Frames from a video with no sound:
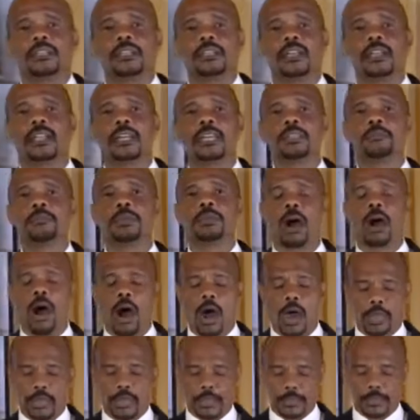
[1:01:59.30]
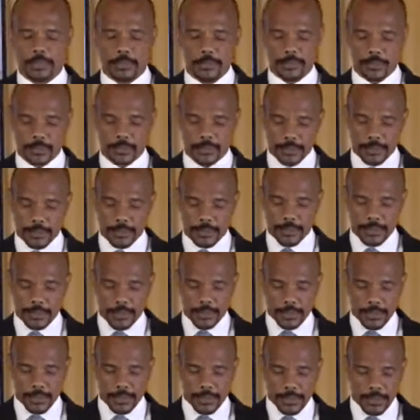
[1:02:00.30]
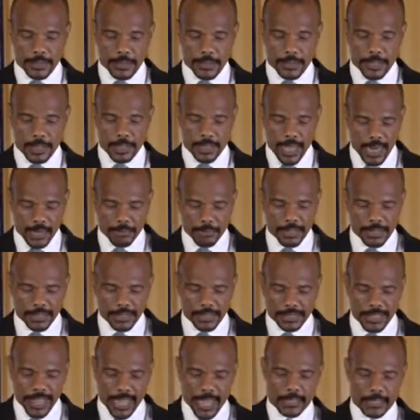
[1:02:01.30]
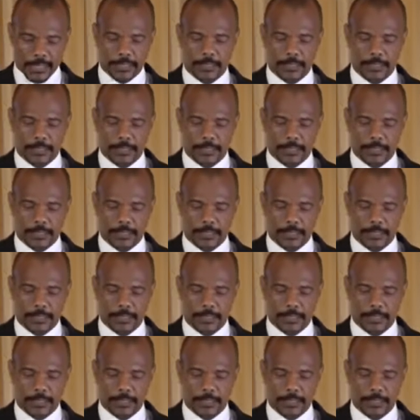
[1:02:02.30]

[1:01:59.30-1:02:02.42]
lead me on, and help me stand